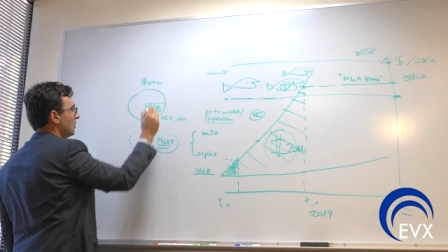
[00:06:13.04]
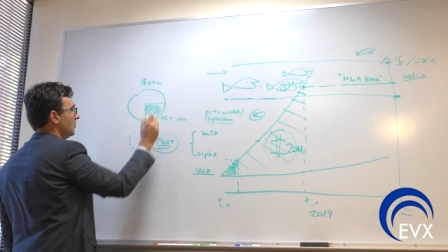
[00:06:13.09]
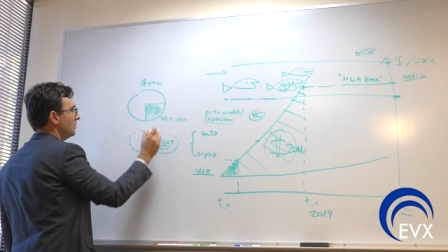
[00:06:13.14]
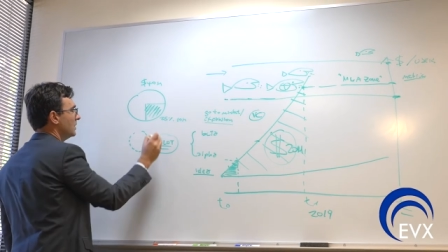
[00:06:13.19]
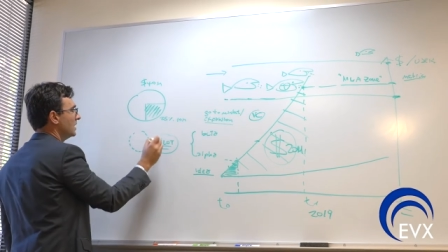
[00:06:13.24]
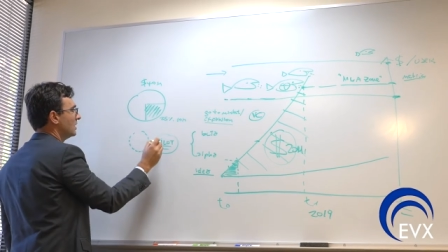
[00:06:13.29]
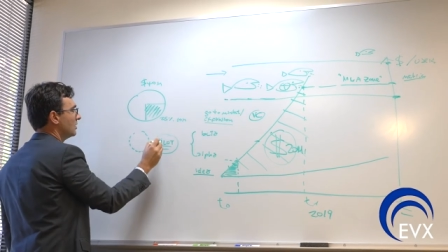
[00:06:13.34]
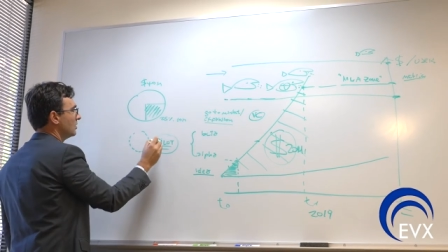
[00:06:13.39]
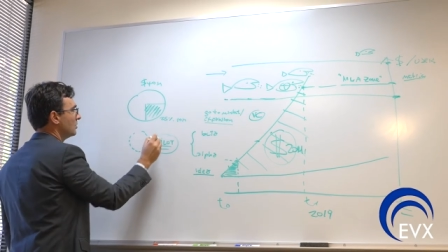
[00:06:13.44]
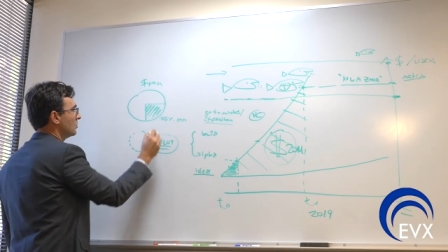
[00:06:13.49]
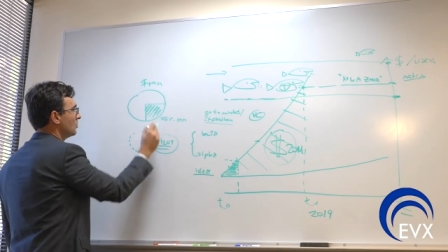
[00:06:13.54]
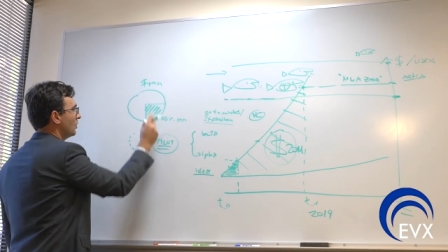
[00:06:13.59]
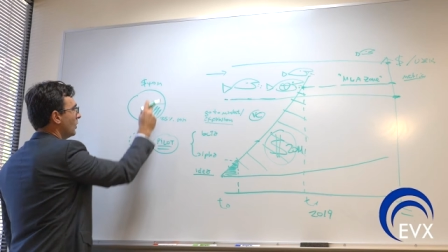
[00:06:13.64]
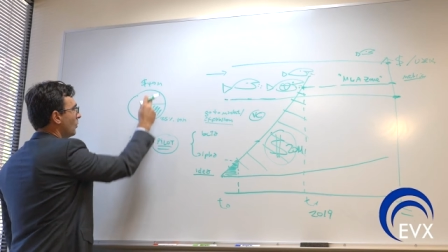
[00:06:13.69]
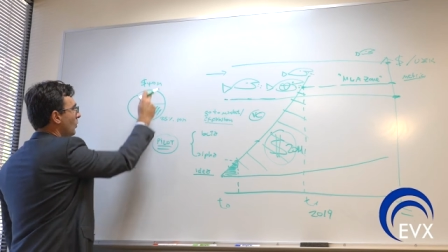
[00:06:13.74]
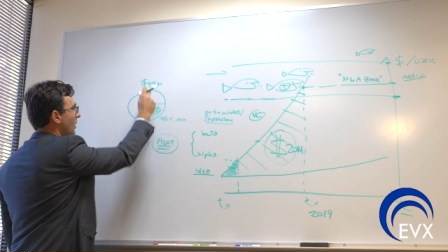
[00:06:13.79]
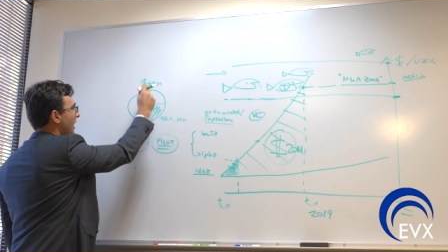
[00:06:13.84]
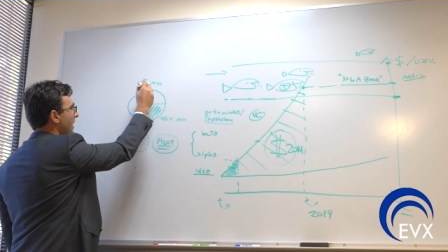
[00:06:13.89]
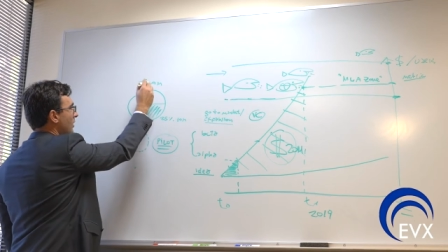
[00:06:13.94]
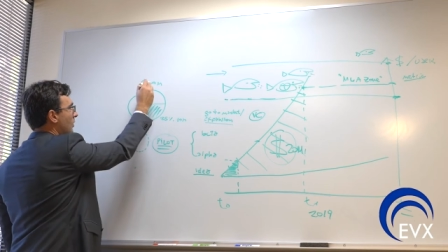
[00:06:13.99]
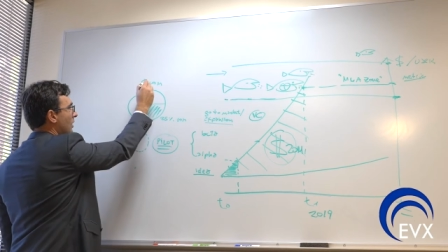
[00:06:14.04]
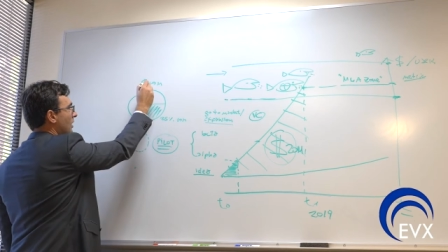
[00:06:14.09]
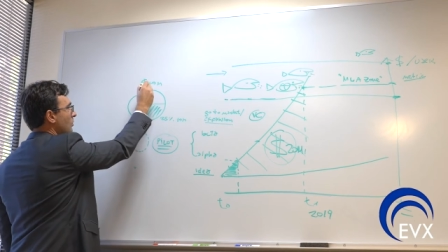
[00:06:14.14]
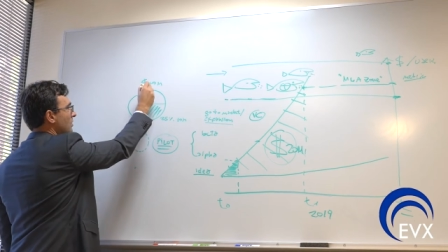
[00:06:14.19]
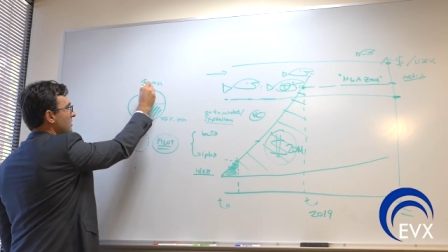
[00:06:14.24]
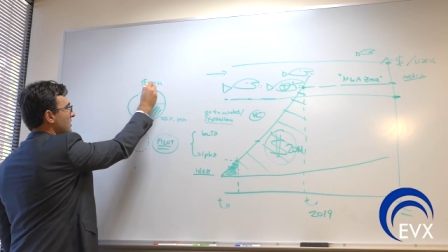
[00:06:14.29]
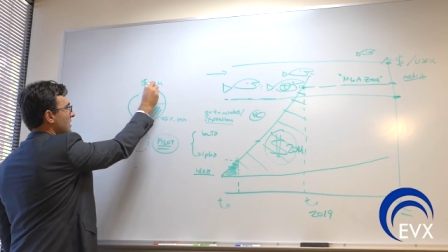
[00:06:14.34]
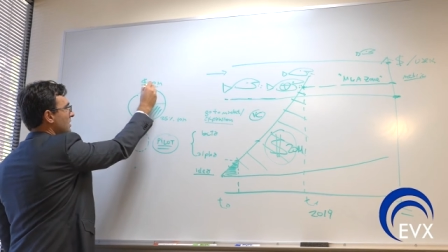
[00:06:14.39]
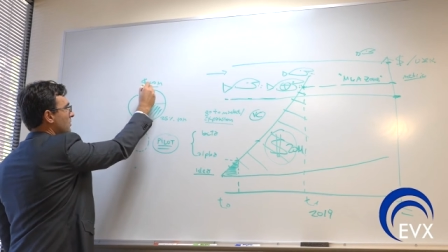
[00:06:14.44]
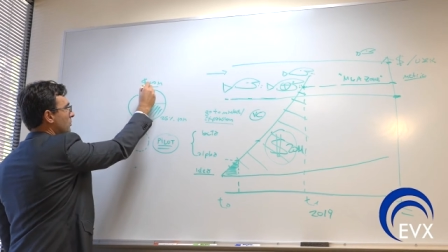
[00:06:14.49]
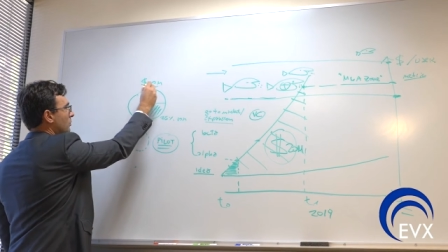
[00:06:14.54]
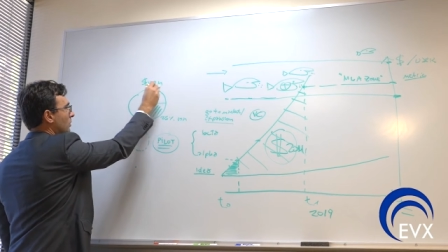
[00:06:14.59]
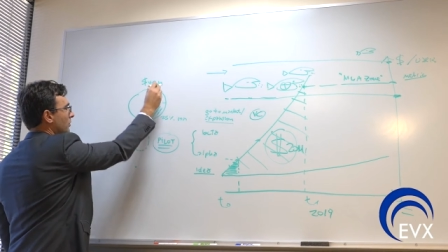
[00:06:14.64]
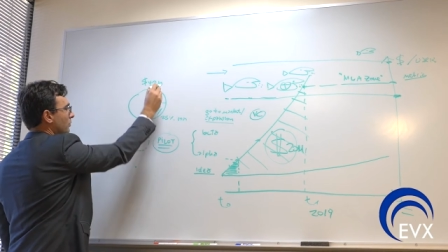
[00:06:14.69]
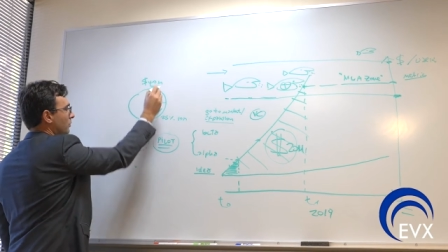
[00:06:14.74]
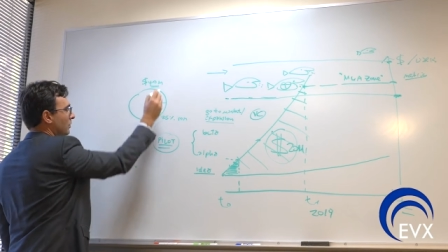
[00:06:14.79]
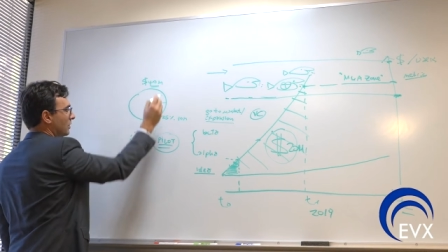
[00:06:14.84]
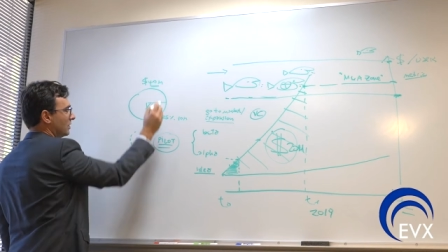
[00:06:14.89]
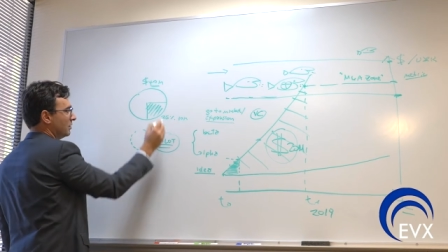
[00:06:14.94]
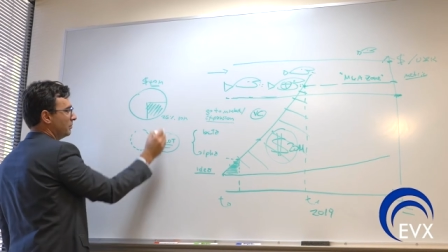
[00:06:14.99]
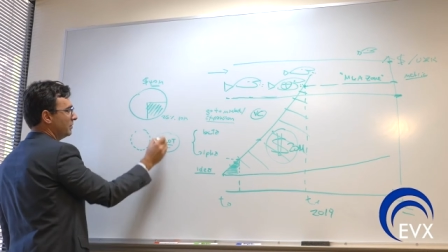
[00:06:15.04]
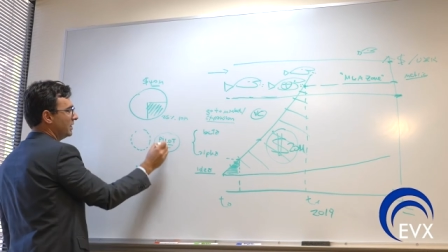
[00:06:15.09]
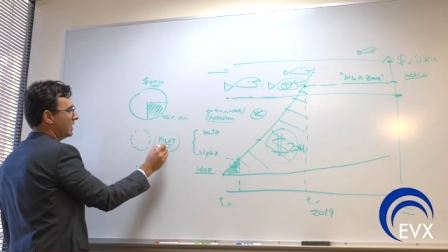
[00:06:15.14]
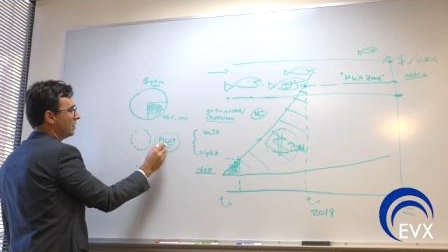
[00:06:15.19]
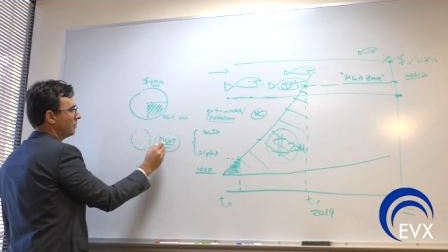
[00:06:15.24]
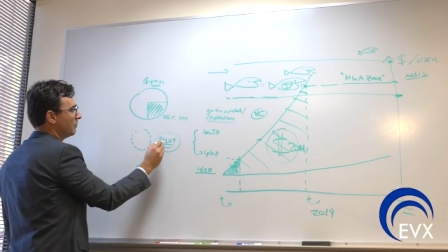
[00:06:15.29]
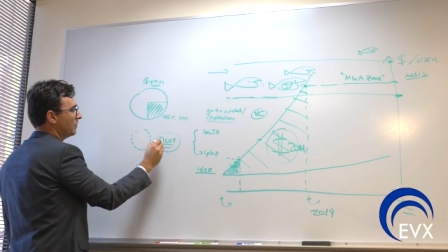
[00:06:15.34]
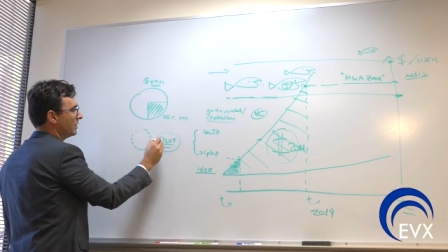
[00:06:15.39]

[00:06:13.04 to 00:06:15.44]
Because wh why can we say it's worth 40 million?